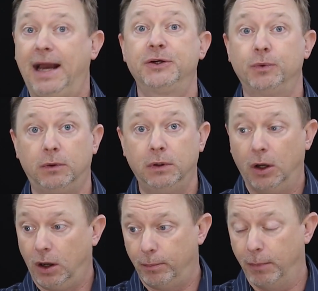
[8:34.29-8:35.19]
actual
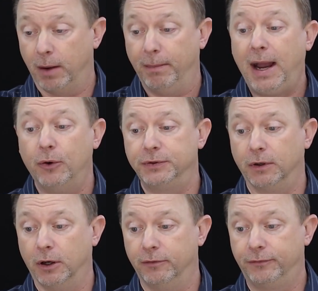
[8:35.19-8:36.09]
amount
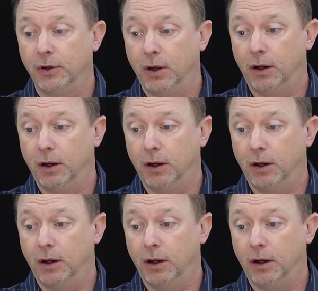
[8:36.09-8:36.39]
of